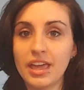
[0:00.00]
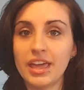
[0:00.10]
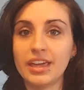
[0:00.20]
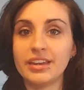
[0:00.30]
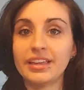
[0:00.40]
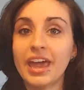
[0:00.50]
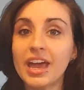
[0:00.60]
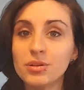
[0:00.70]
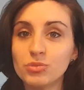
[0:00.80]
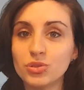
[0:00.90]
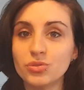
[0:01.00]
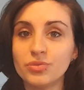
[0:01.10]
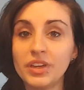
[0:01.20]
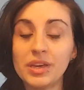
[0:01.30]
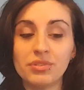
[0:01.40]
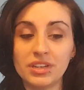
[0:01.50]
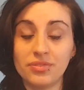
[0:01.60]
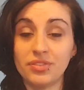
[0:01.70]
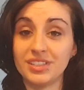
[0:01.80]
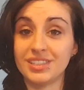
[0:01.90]
It can move even
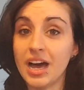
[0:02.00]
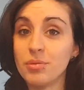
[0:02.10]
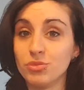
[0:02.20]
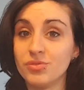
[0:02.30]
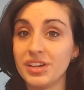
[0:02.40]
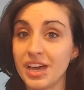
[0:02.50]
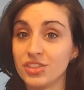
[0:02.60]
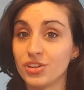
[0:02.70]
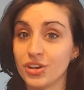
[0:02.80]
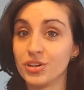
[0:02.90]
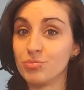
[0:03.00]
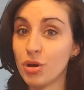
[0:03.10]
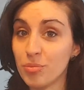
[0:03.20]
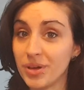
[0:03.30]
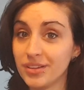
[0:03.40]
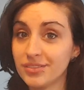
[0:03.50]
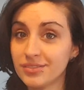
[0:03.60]
if it's not moving at the current moment.